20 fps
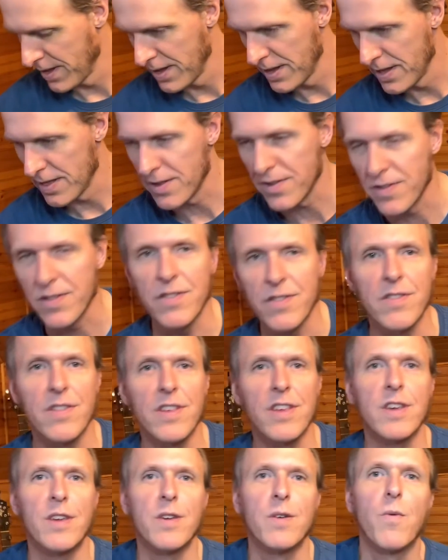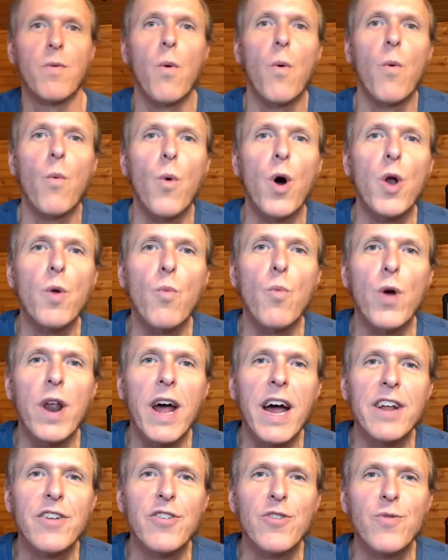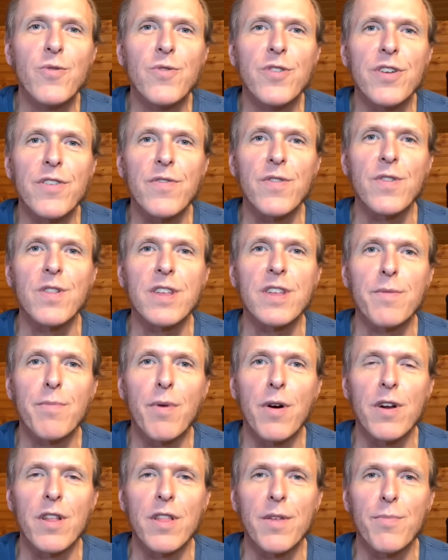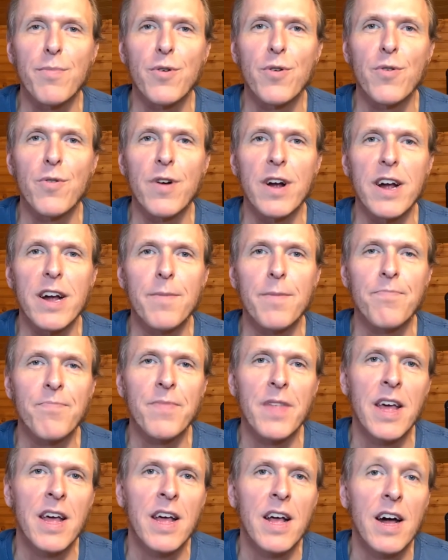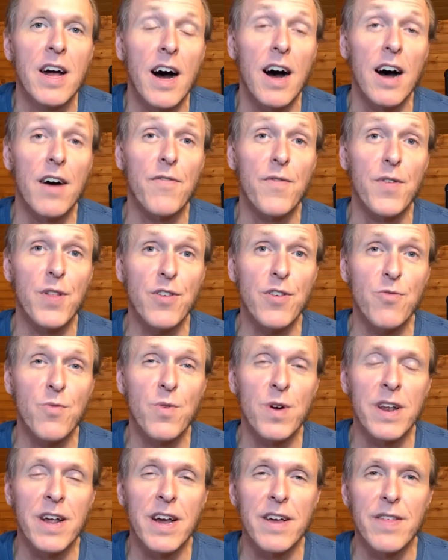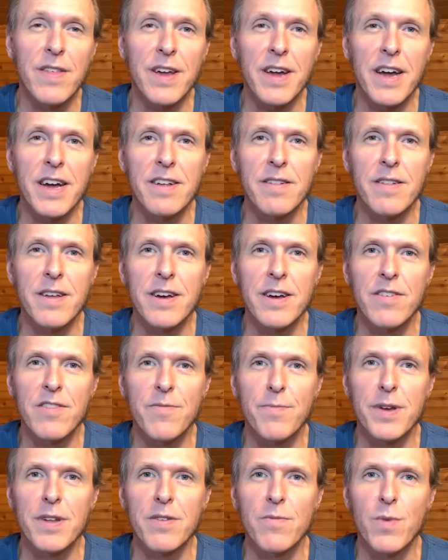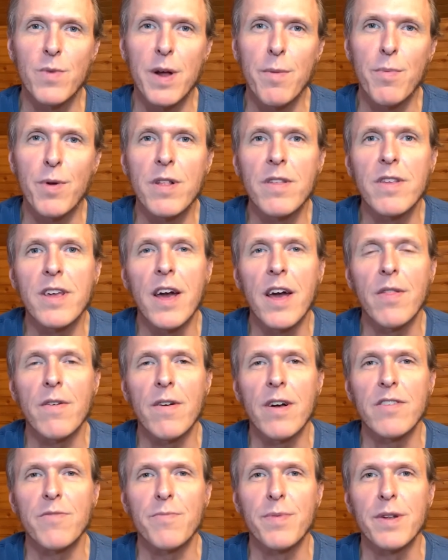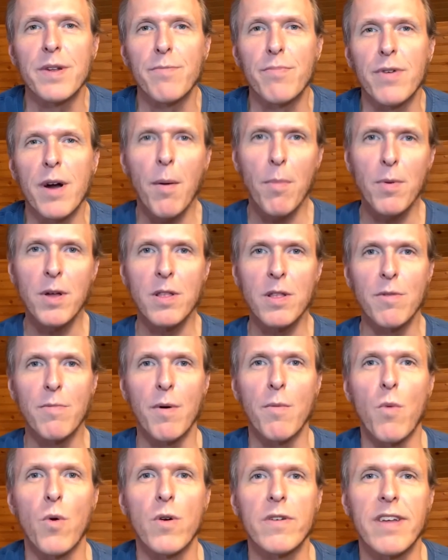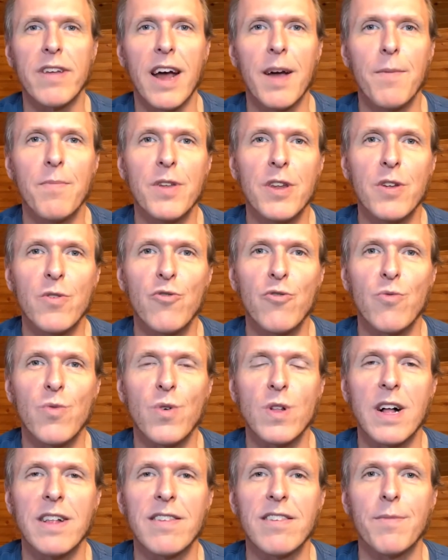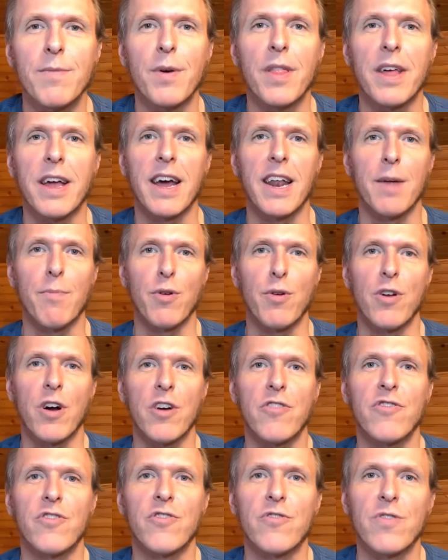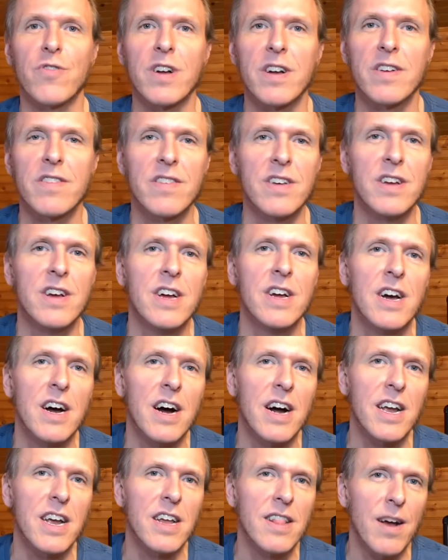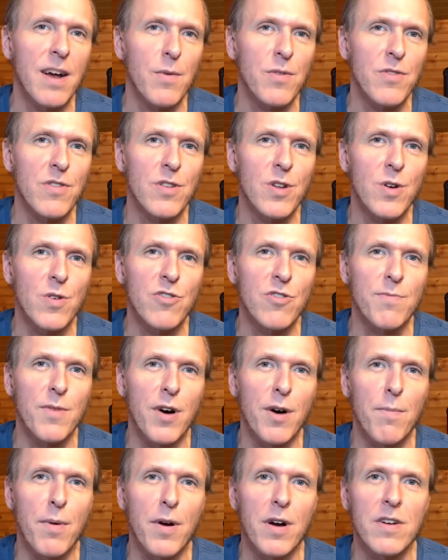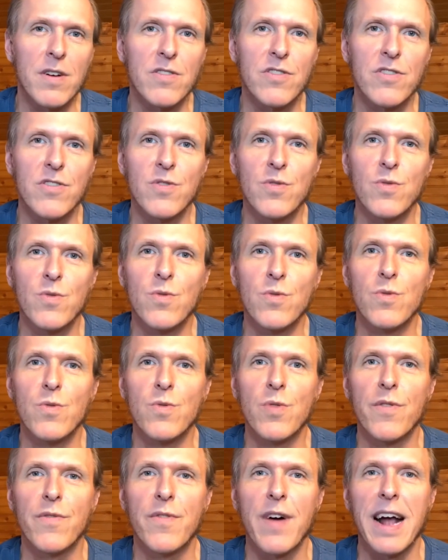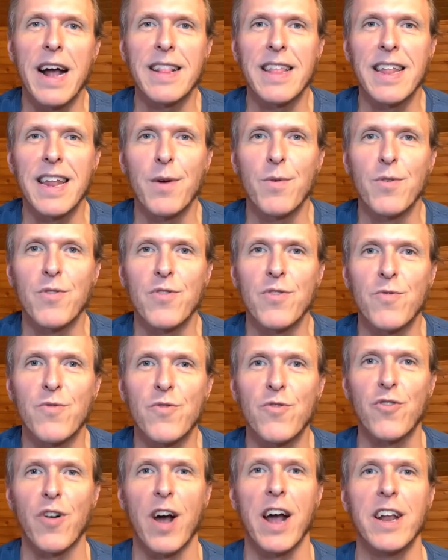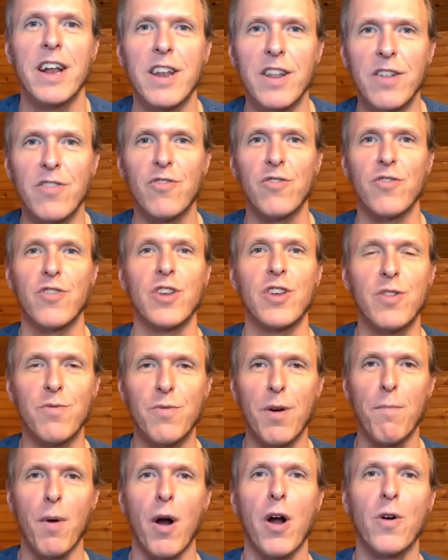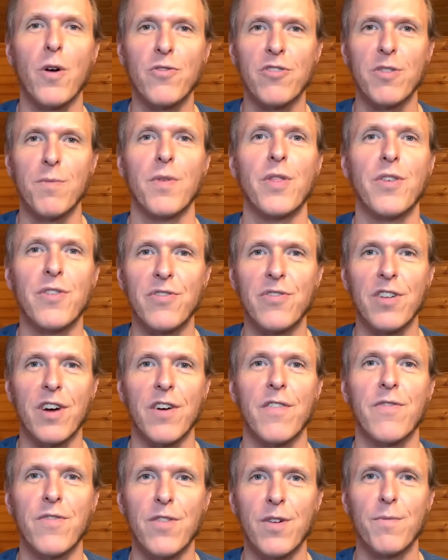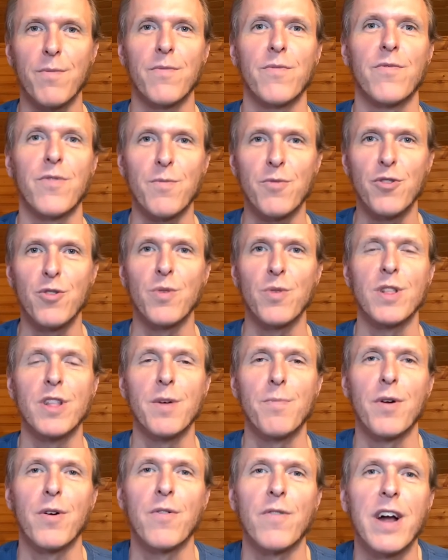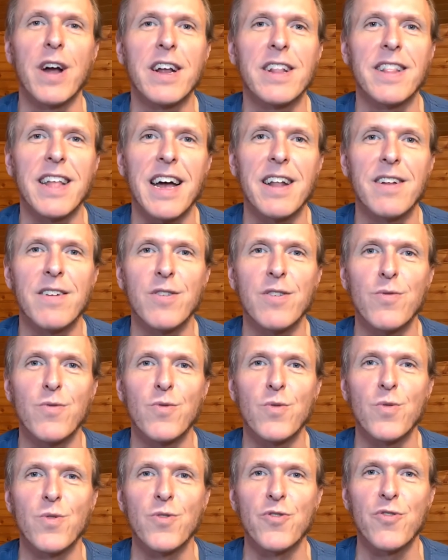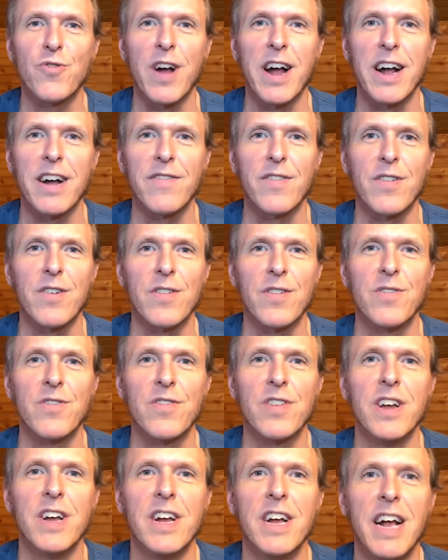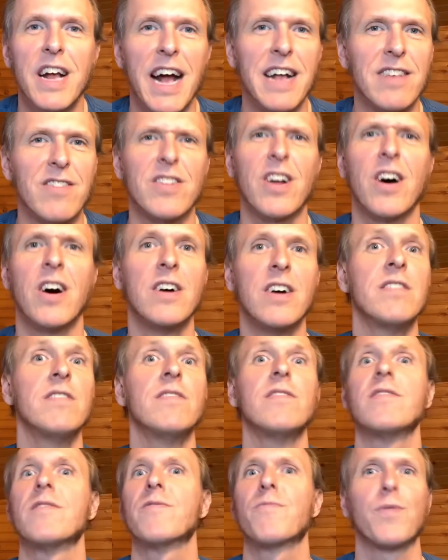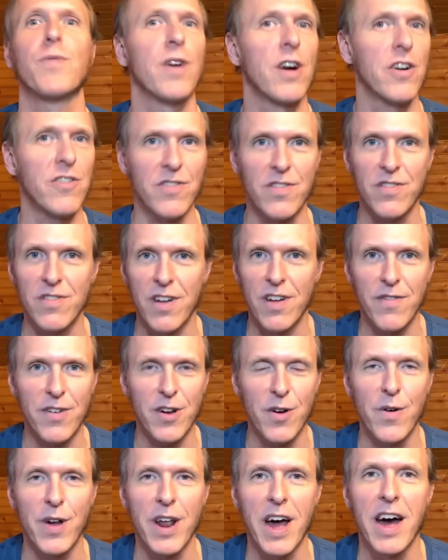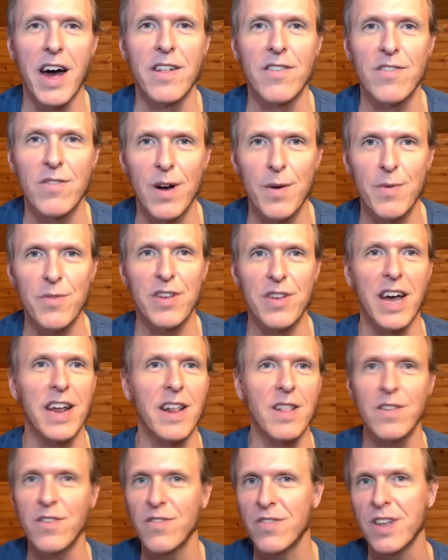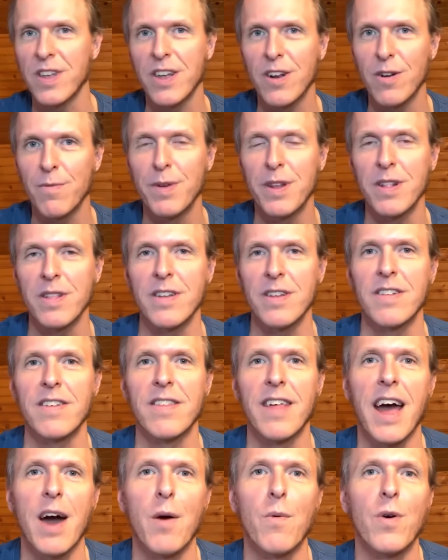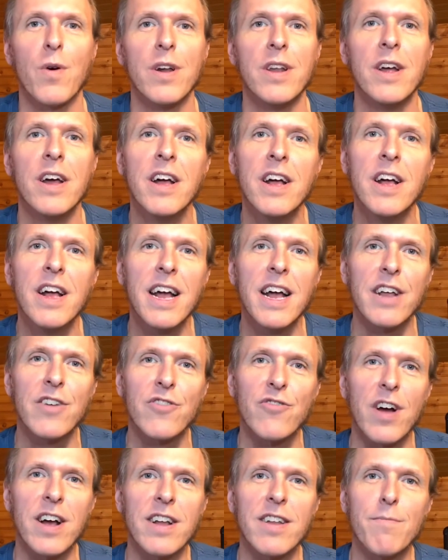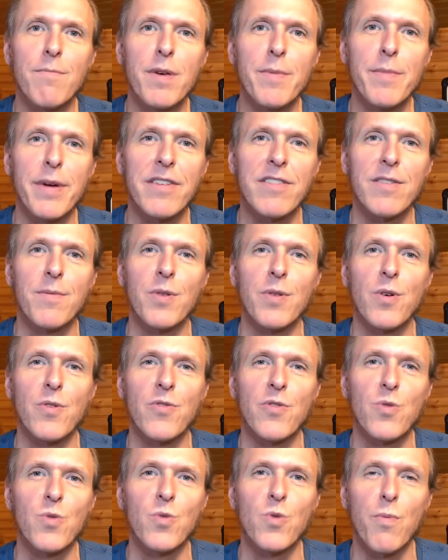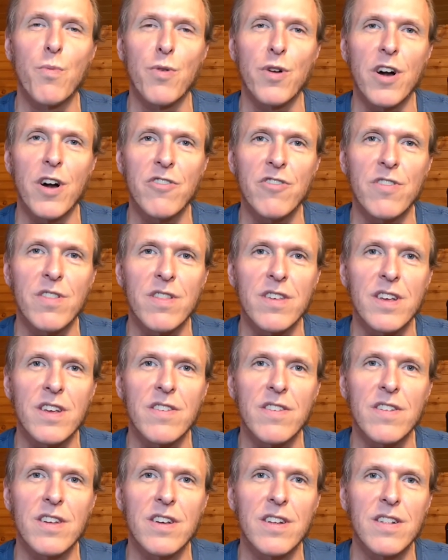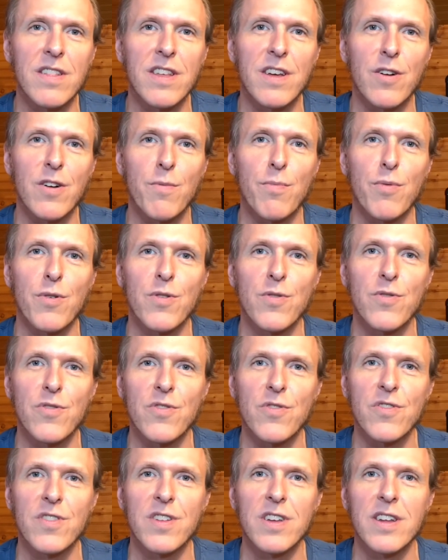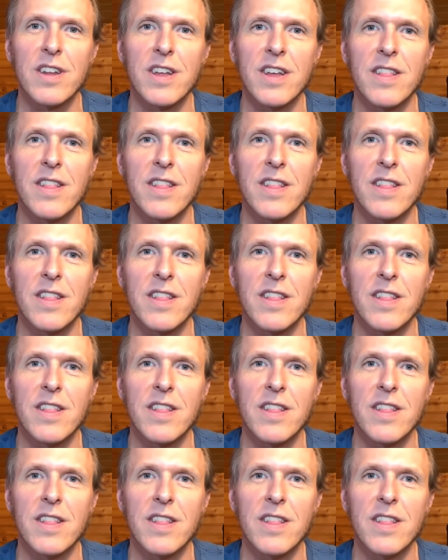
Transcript: this is the what would I do differently part of the program. For this one, I think I spent, when I put it together, I spent probably a little bit more time than usual on some of the kind of production tricks. Again, that was in no small part to the fact that I was trying to borrow some of the stuff from Dua Lipa, right? That New Rules track of hers has tons of production stuff going on, and so I was kind of listening intermittently to that one and trying to mimic some of those cool production things that her producers did in